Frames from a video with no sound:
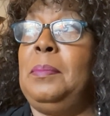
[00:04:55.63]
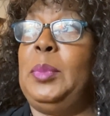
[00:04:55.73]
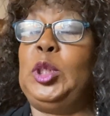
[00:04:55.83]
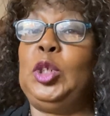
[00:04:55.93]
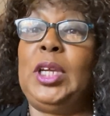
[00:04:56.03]

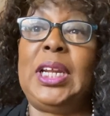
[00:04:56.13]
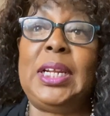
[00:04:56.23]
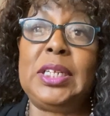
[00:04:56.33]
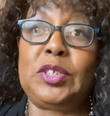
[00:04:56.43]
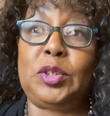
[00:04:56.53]
But you get
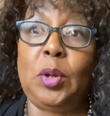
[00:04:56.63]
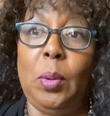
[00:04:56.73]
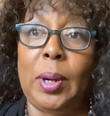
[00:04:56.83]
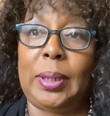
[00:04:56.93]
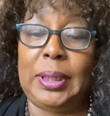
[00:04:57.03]
in the
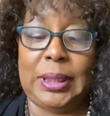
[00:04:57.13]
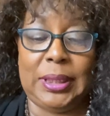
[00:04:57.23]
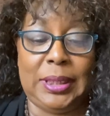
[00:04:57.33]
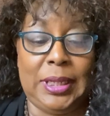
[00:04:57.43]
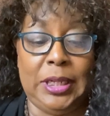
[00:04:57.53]
store
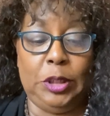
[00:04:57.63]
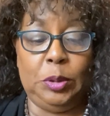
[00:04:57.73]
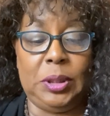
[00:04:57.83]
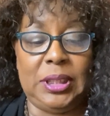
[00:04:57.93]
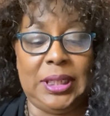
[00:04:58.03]
and you
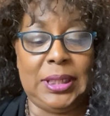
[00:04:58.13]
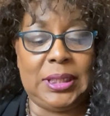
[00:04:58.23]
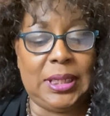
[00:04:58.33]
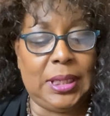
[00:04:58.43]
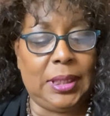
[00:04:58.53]
see
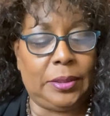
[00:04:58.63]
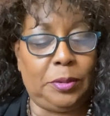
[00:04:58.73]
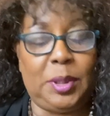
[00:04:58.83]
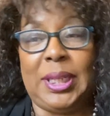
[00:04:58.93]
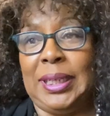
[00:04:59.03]
10 other
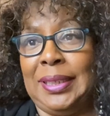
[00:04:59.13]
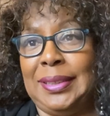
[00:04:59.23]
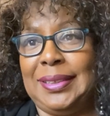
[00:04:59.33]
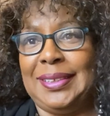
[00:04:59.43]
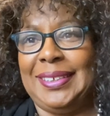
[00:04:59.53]

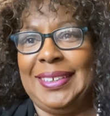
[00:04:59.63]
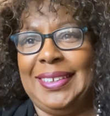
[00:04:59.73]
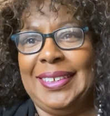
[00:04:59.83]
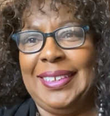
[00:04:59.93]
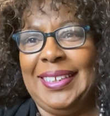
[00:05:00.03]
things
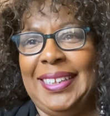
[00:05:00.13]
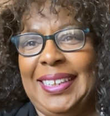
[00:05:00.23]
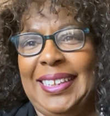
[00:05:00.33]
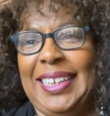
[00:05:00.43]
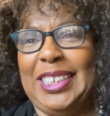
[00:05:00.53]

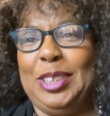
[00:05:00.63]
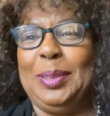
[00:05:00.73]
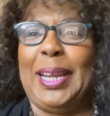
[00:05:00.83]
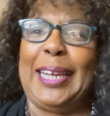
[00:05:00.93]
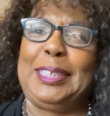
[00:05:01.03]
that you
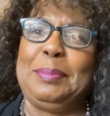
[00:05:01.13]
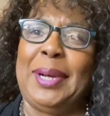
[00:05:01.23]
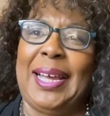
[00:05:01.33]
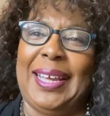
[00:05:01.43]
like to buy.